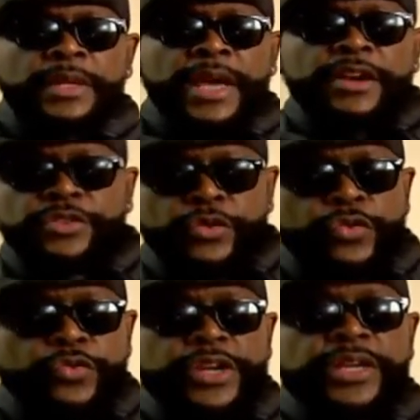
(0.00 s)
I don't know
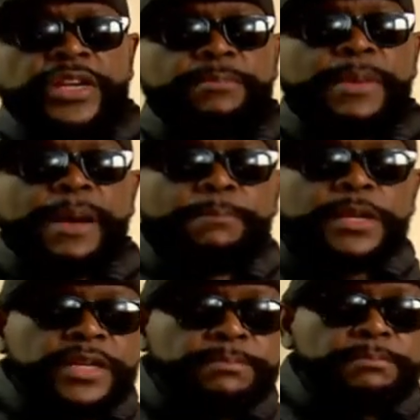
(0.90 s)
who the hell my
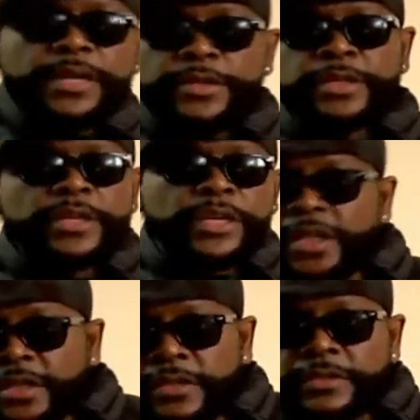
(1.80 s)
blood mother
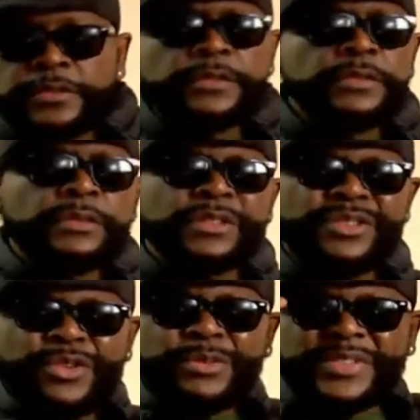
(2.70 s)
is.
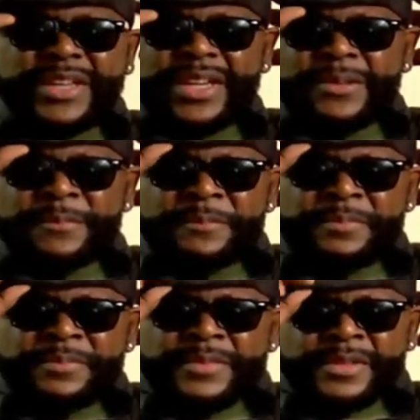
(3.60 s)
You know what I'm saying?
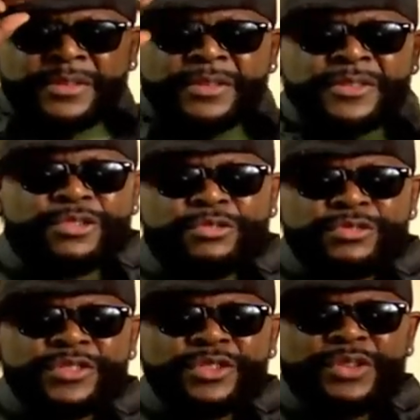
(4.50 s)

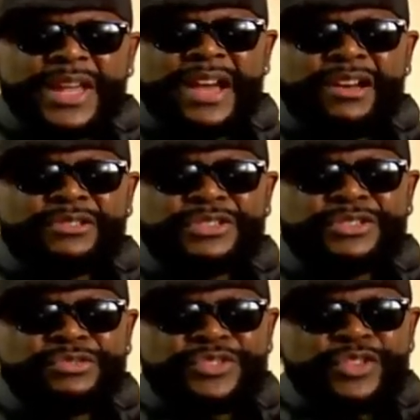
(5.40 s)
So now
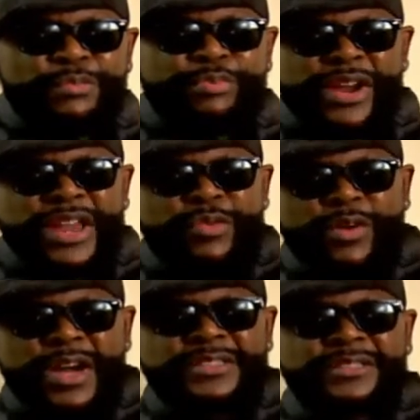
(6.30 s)
you so
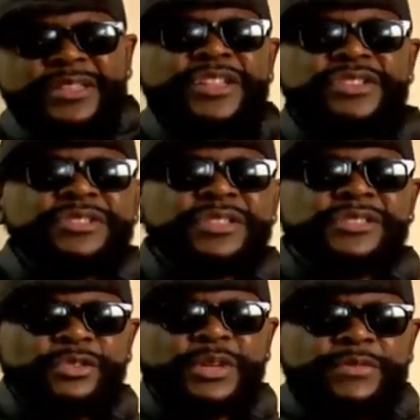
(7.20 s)
brainwashed until you
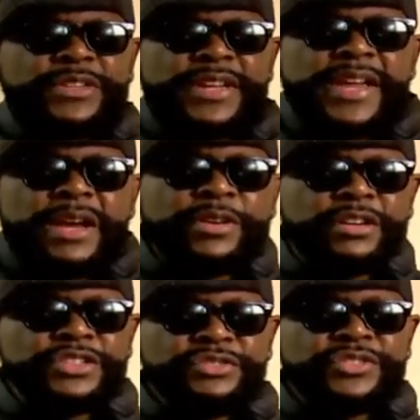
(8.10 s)
just don't give a damn
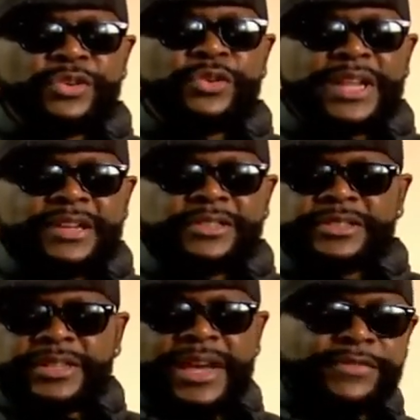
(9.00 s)
because you sold out to
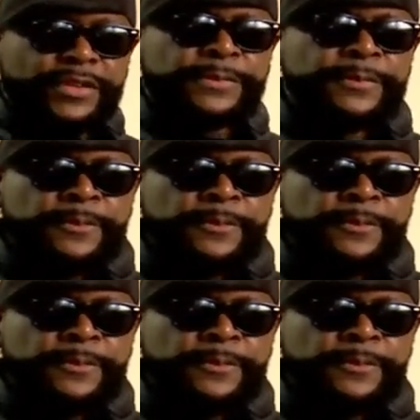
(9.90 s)
the devil.